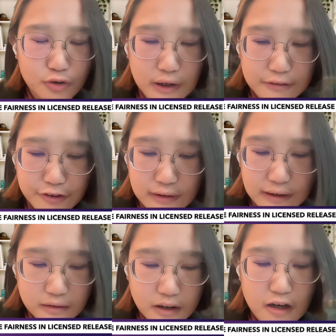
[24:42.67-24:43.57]
So I feel
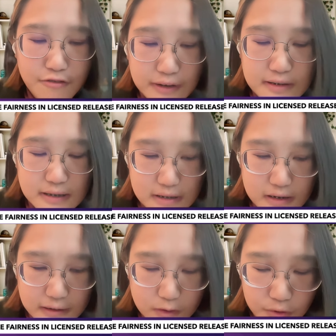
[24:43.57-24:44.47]
like the awareness is
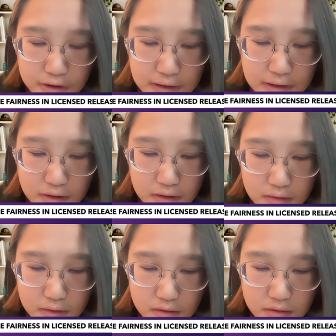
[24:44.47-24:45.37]
the only
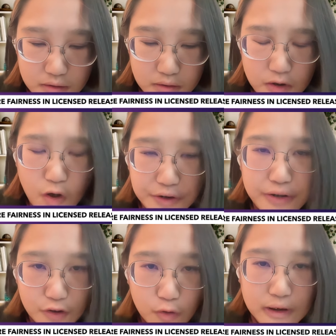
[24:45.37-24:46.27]

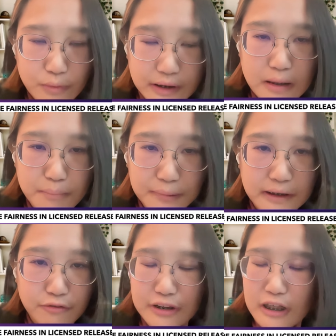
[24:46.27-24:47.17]
role that we can
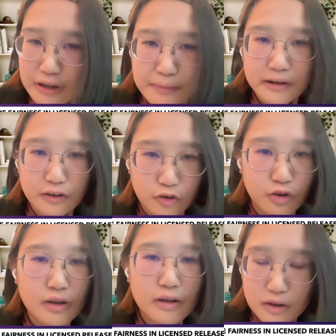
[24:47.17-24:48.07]
play. We have limited
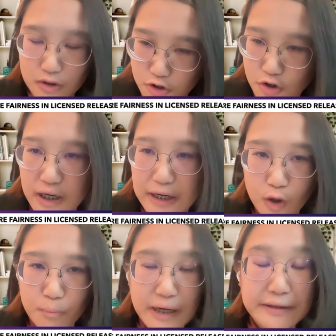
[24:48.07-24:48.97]
role. So I
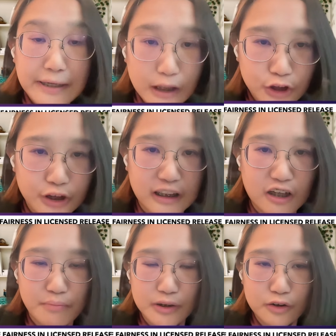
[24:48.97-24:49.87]
hope and I urge the
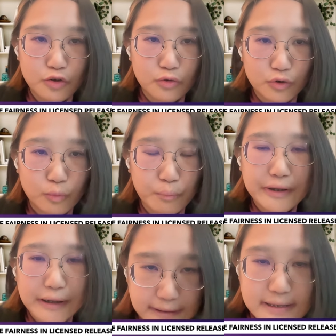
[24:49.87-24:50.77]
government to
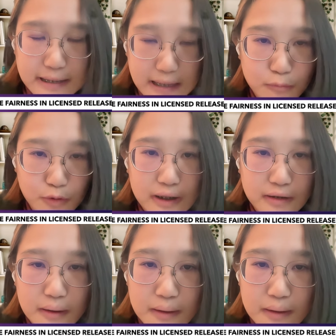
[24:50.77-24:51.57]
bring in this gap together.